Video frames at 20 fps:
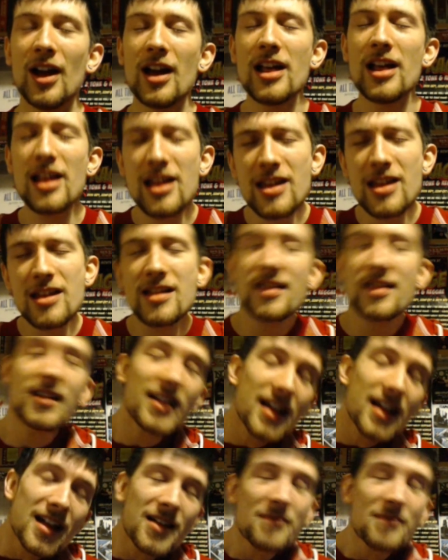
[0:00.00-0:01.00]

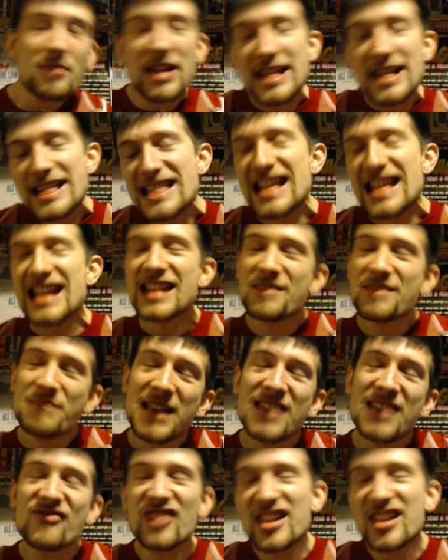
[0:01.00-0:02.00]
PC's
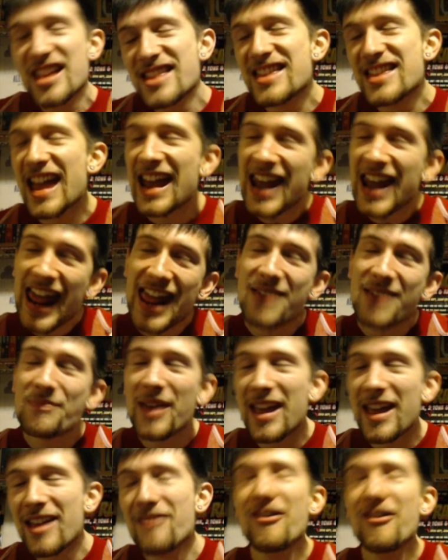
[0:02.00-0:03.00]
been running
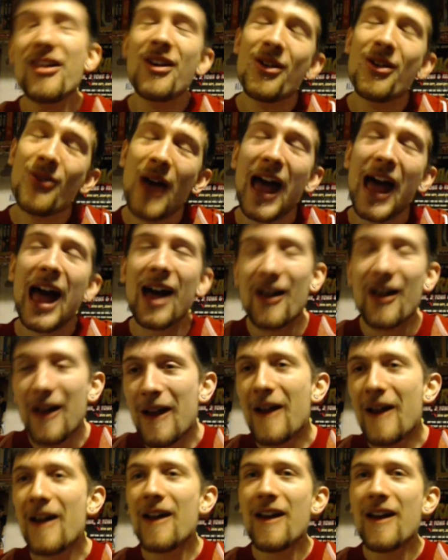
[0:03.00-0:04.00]
1080p for a
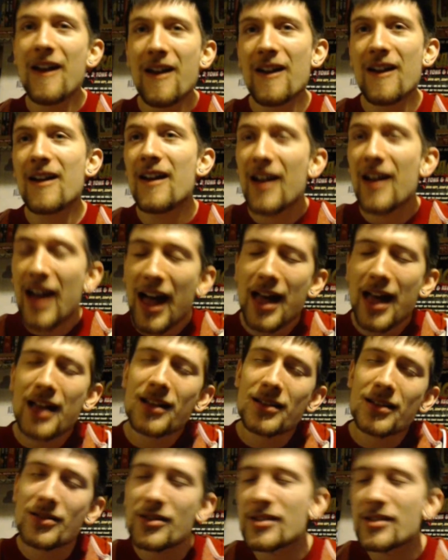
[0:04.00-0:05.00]
while. I
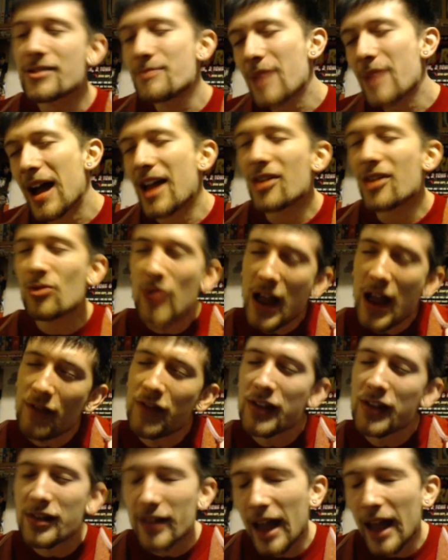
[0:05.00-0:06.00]
can just buy a
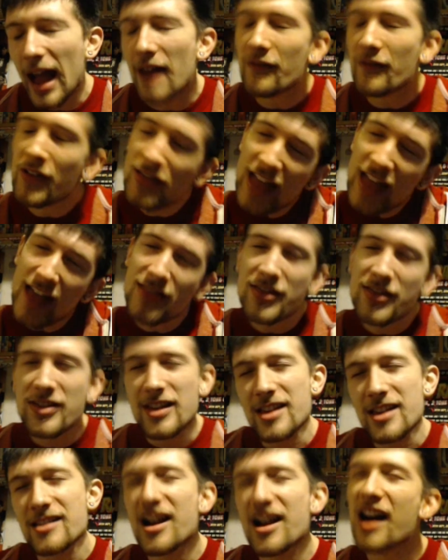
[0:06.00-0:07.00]
graphics card for less than
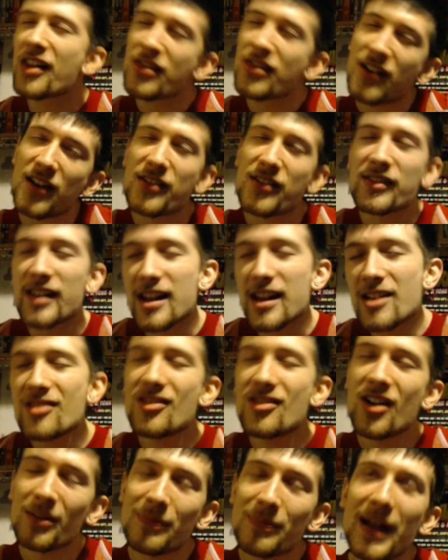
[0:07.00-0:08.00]
these consoles and it'll
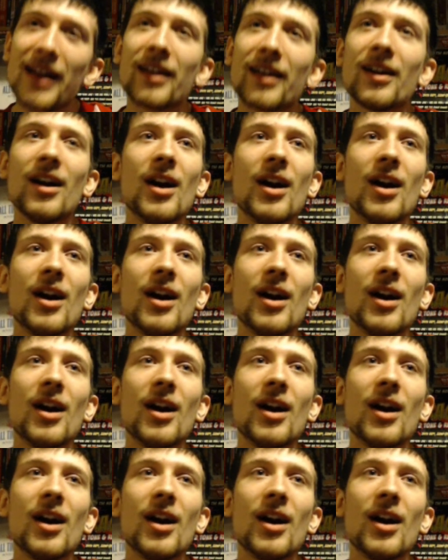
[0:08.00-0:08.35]
look better.